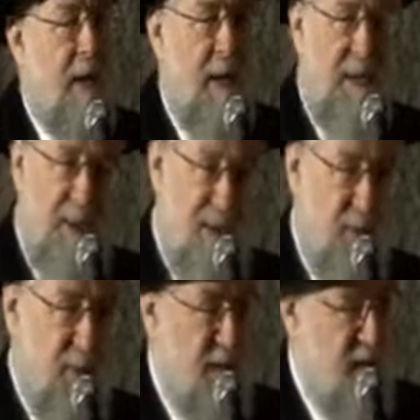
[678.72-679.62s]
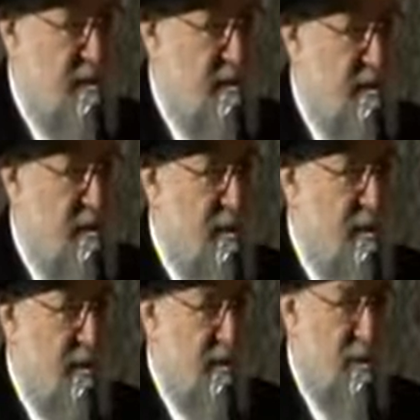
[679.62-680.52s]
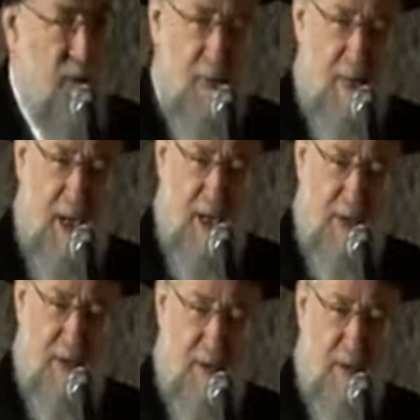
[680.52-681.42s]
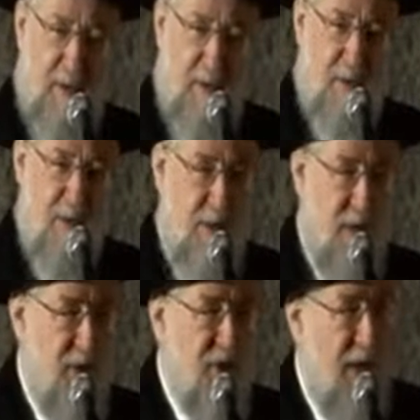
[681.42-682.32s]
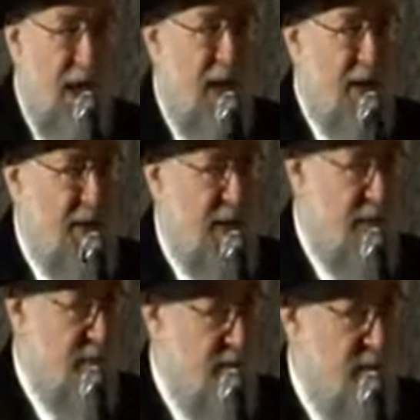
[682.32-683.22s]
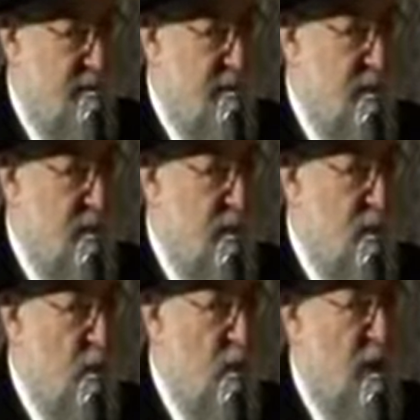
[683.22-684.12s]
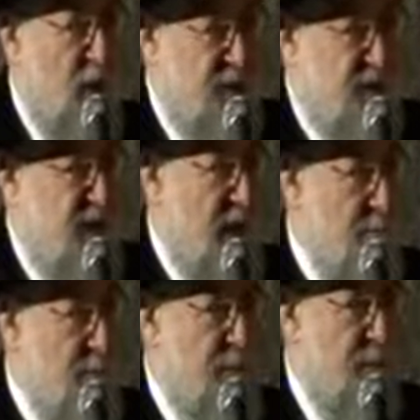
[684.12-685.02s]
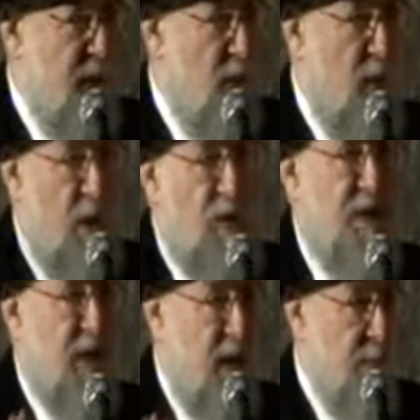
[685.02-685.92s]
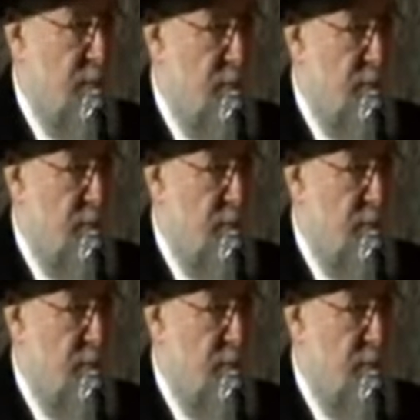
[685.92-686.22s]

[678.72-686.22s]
it is a pity. Tomasz, schade. We lost them. We lost him.